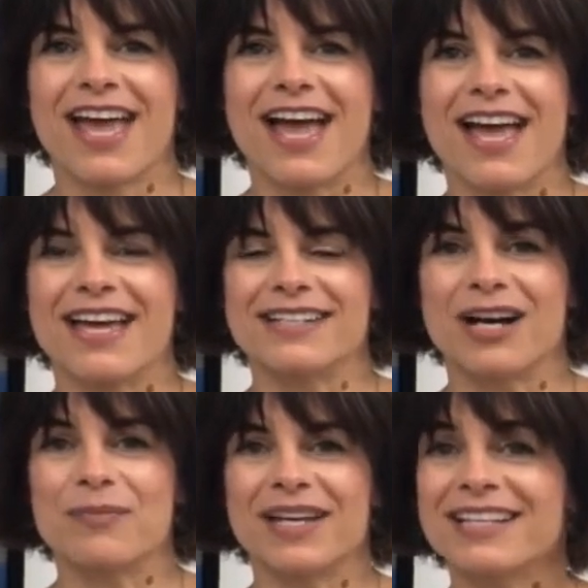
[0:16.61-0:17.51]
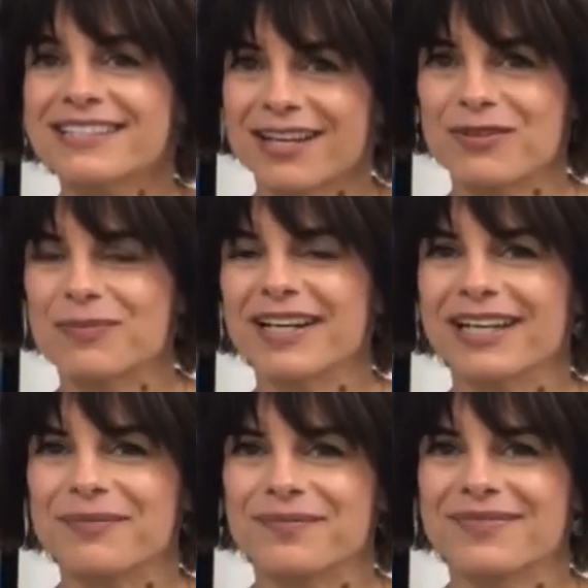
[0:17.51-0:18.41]
And it can save you
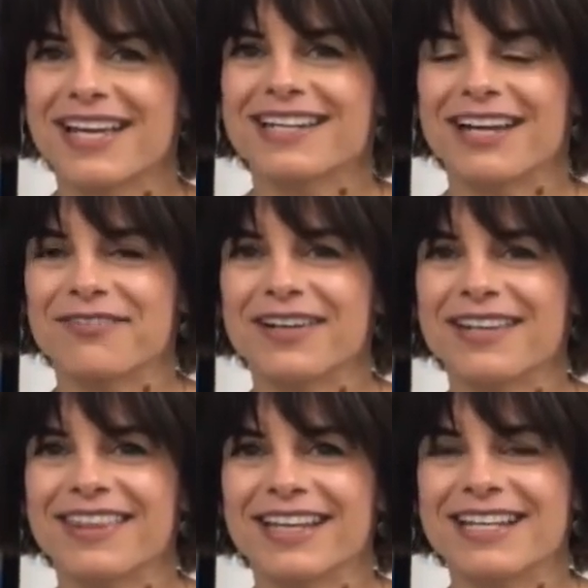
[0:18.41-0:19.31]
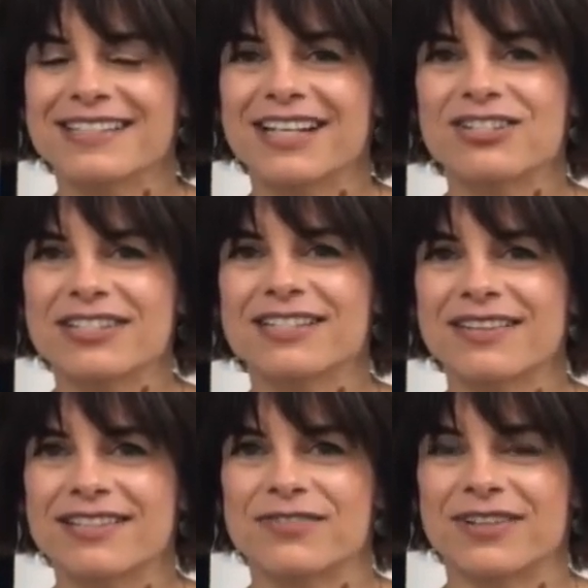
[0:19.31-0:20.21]
money. Now, funny thing is, I just
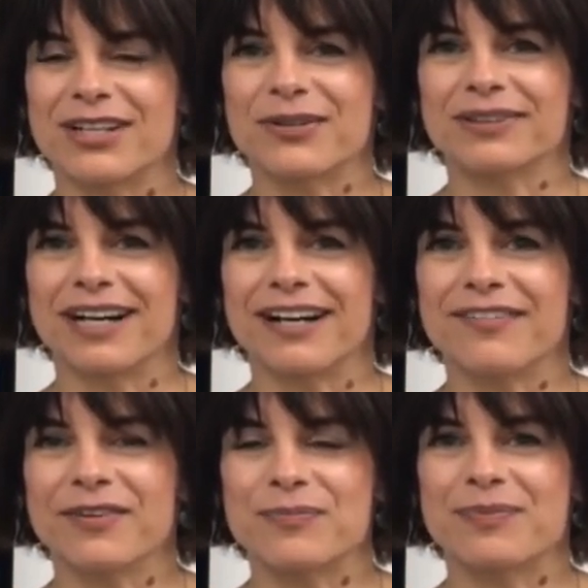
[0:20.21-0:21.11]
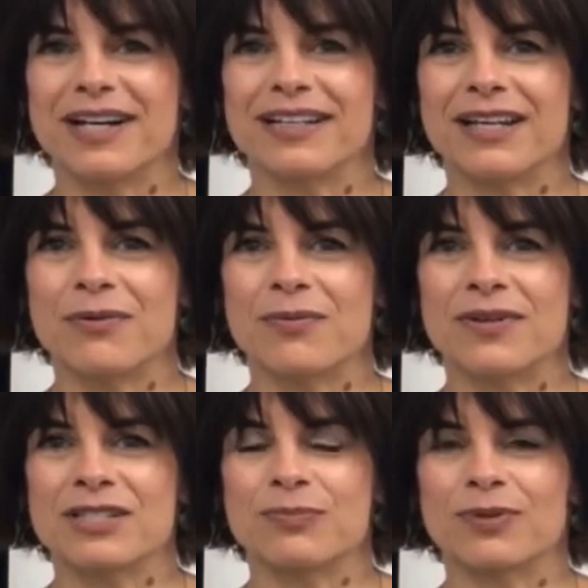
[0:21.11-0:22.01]
did this video live, but it
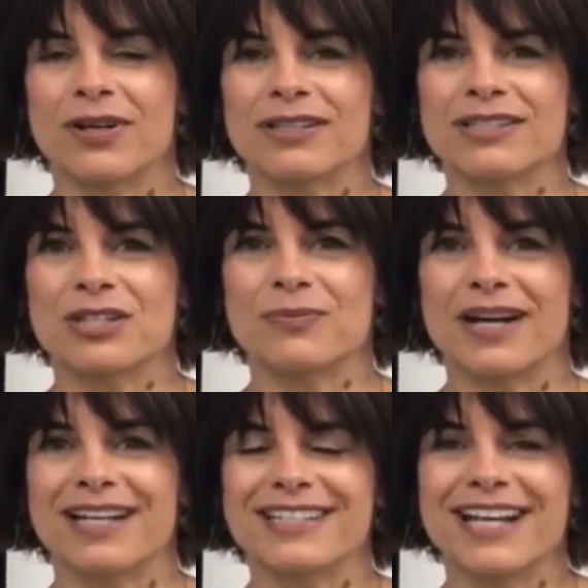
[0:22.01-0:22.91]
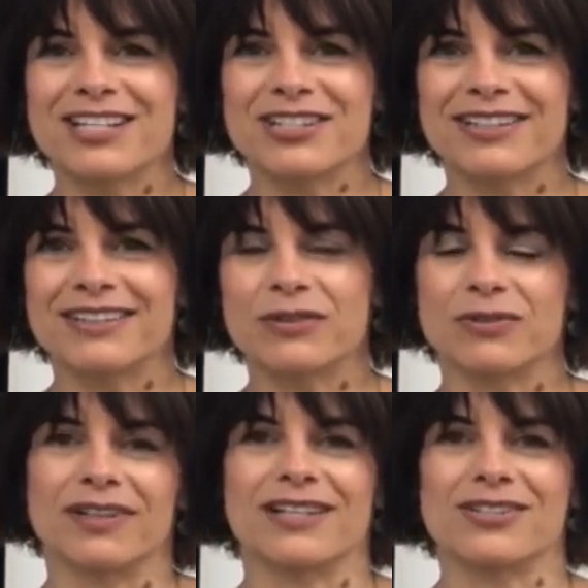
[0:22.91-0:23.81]
was brought to my attention,
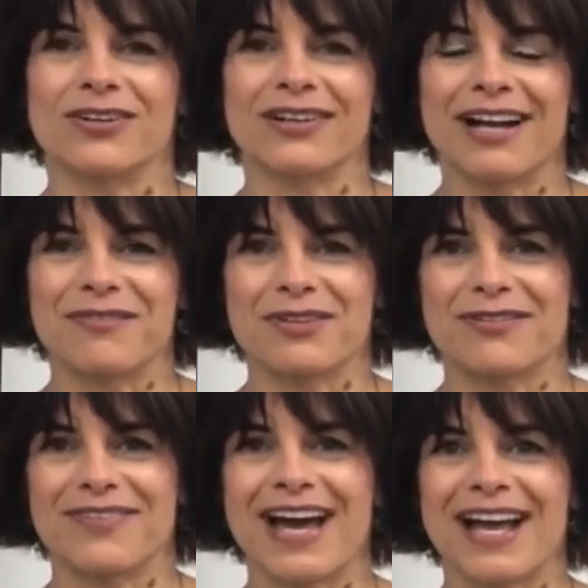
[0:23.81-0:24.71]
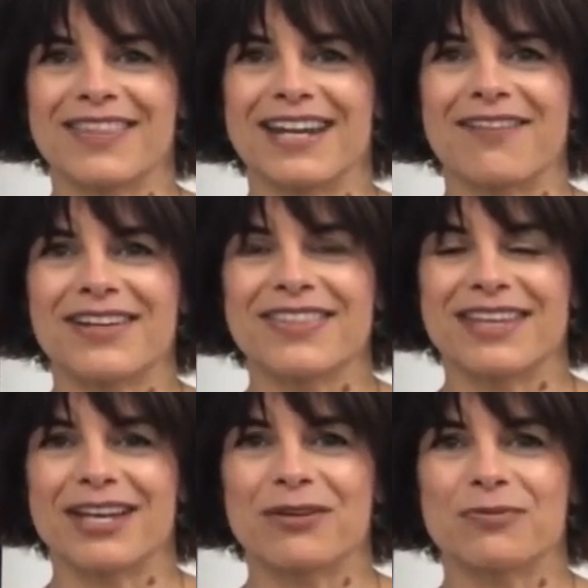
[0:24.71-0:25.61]
or I saw after the fact, that
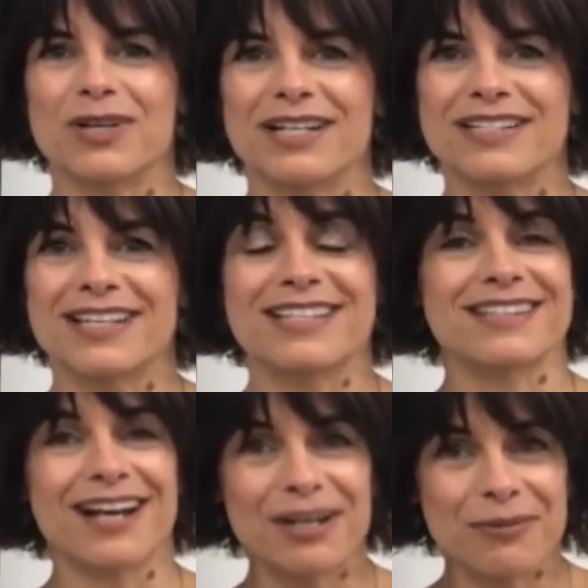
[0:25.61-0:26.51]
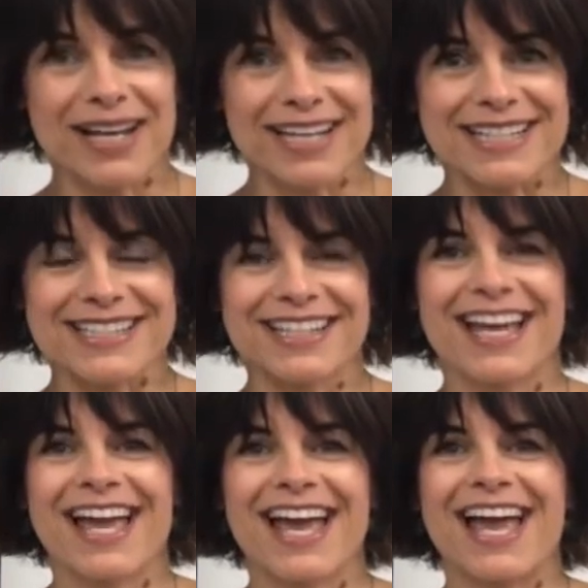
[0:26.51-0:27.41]
everything was sideways.
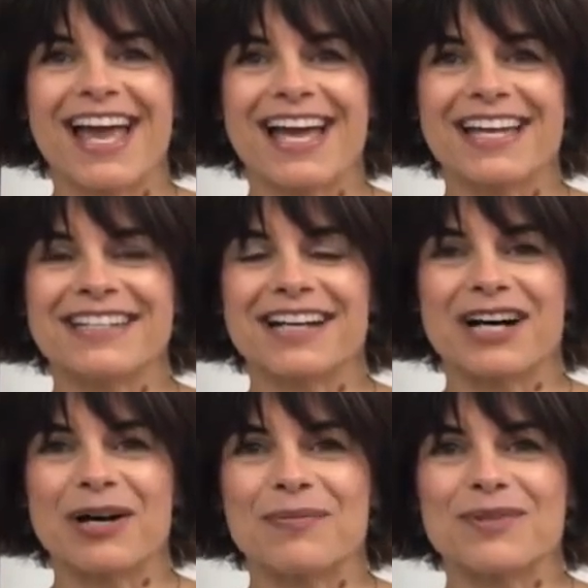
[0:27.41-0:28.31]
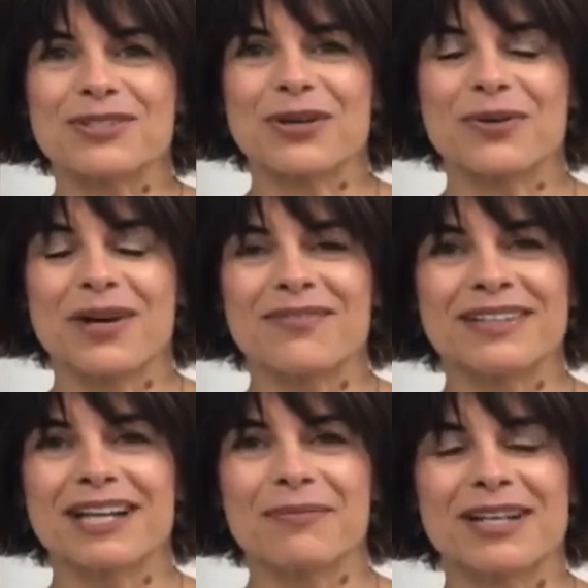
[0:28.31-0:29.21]
And so every
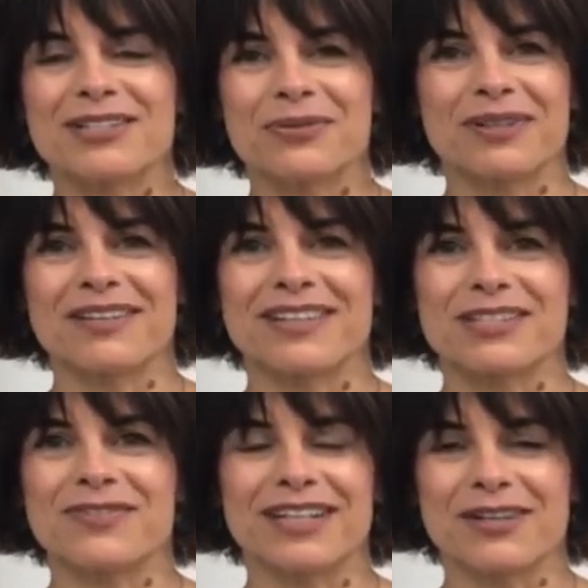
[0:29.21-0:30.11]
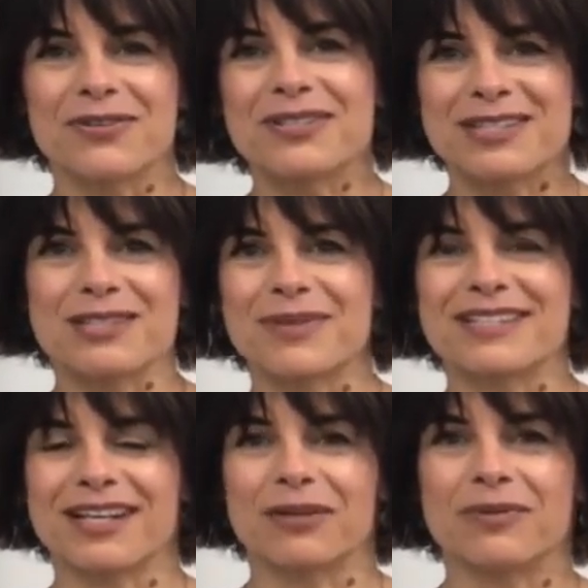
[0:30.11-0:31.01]
time I do one of these videos, this is my
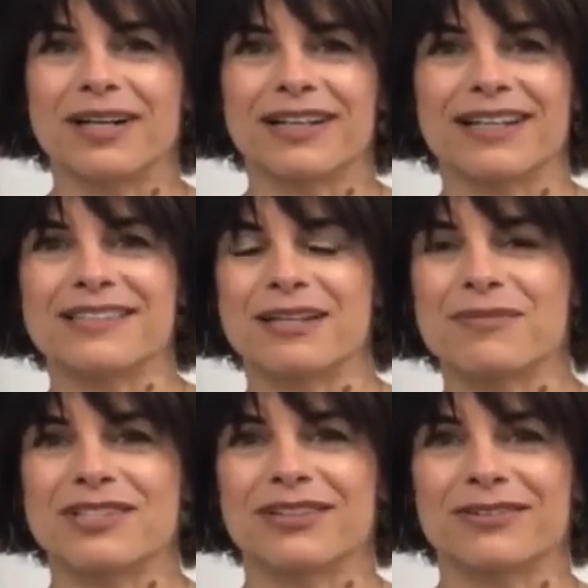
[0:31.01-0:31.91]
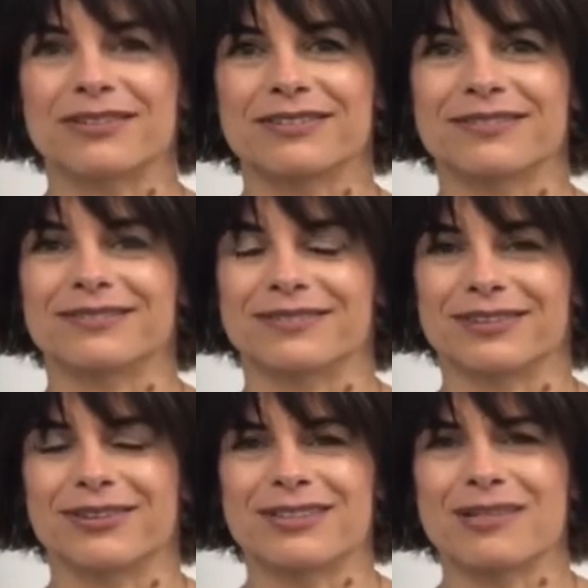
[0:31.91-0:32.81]
second one, I seem to
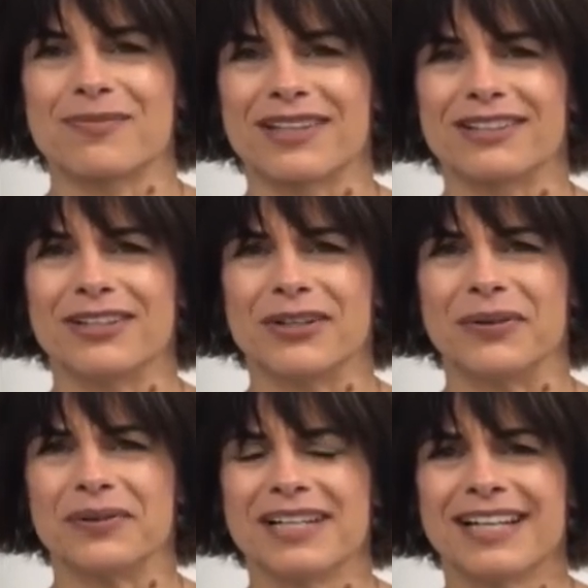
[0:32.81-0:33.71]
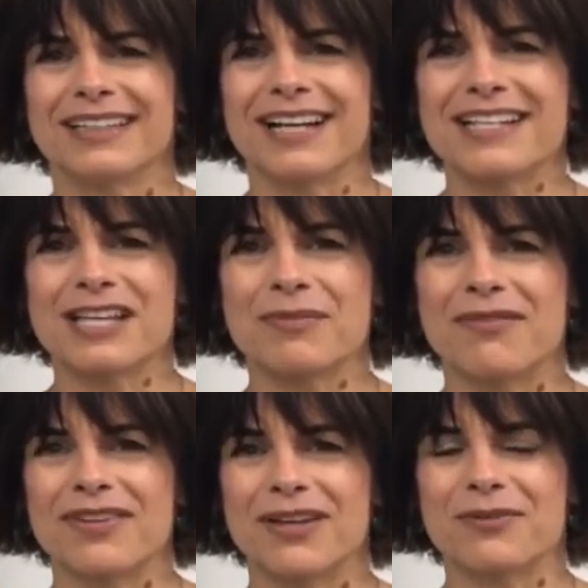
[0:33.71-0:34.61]
learn something new. Last time
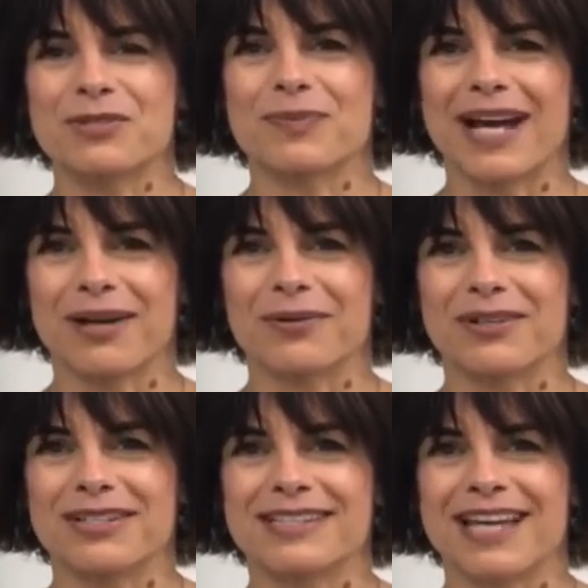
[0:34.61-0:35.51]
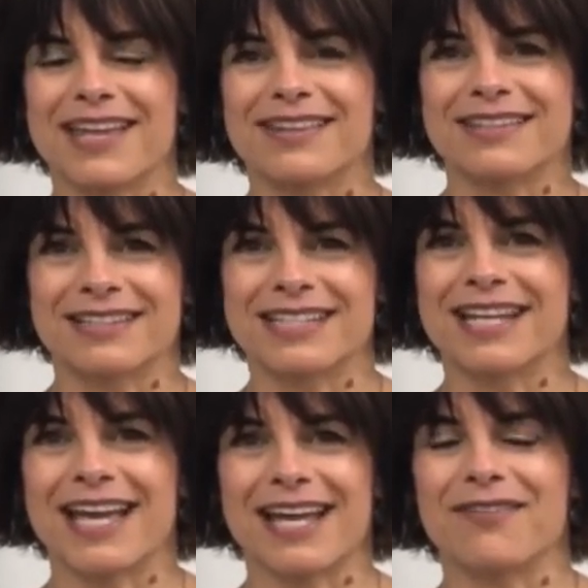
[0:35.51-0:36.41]
everything was backwards, and
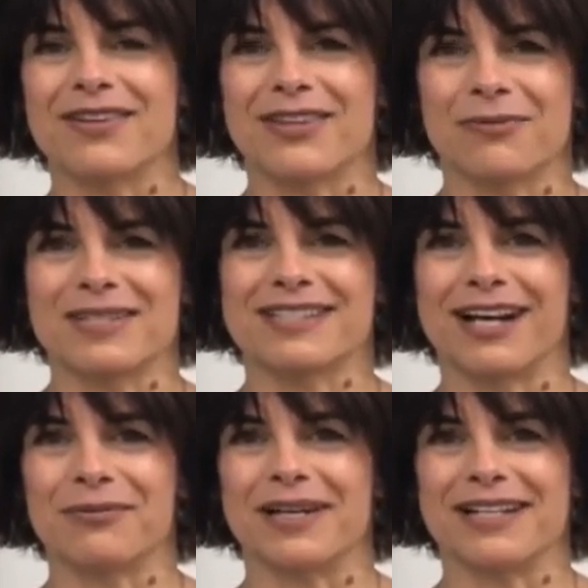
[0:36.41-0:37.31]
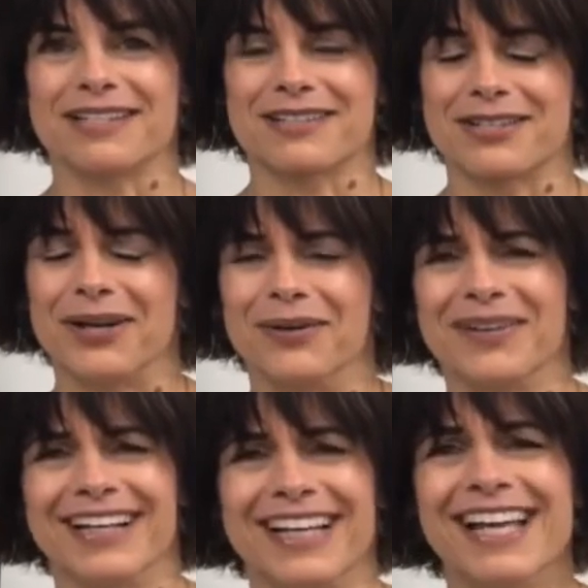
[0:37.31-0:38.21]
today everything was sideways. So
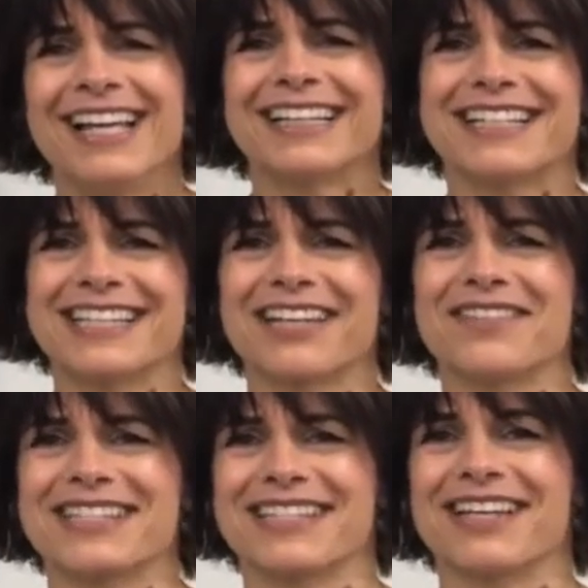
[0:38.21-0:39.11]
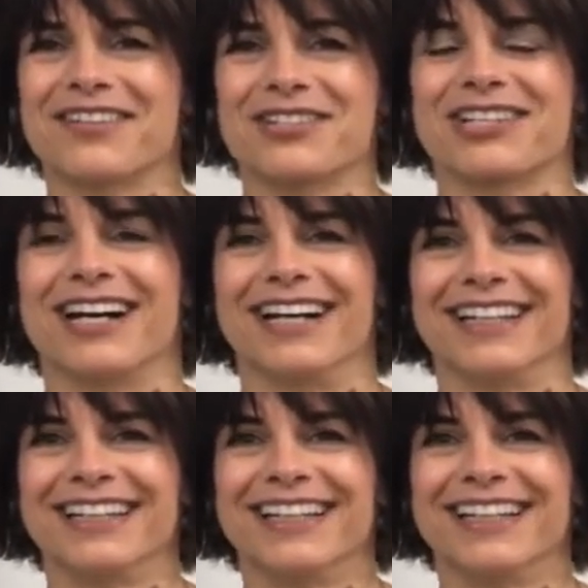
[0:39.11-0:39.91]
let's give this another shot.